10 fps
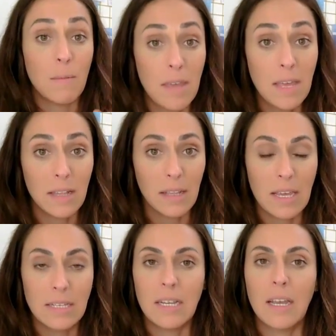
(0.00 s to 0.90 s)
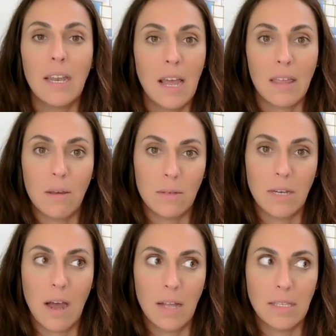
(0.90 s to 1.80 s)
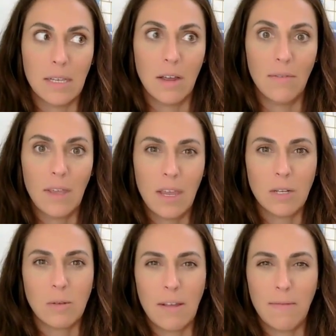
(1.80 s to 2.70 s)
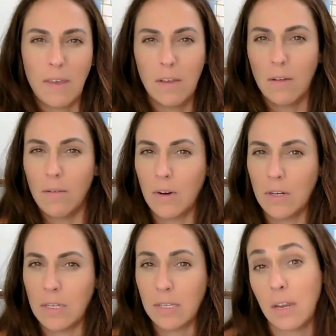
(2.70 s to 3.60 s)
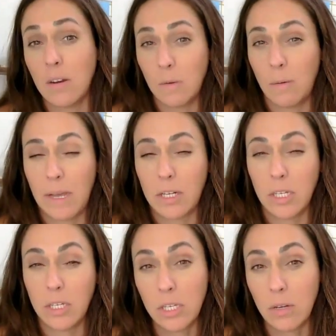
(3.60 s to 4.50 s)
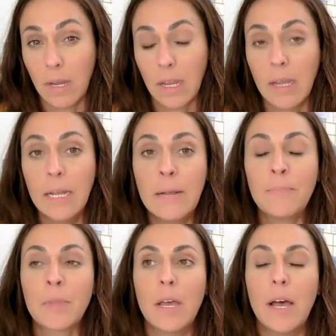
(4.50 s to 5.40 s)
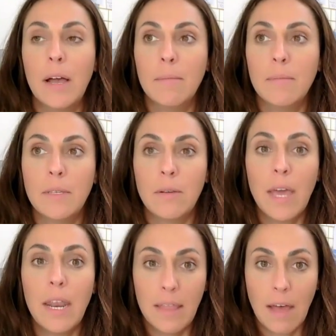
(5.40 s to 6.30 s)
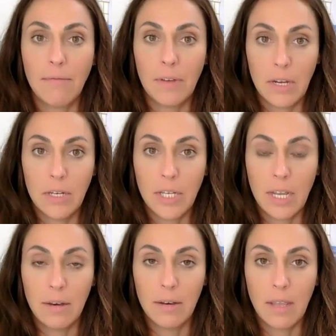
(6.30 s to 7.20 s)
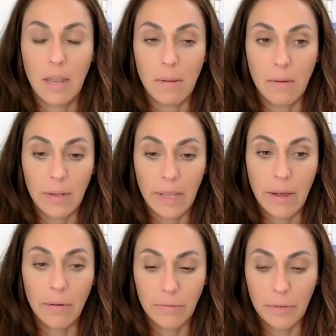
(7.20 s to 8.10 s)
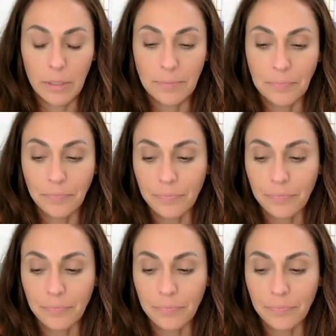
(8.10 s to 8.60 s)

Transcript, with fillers: for me at least to connect those dots of here's what I feel versus here's what I'm actually doing. Um, so getting that footage can can be really helpful.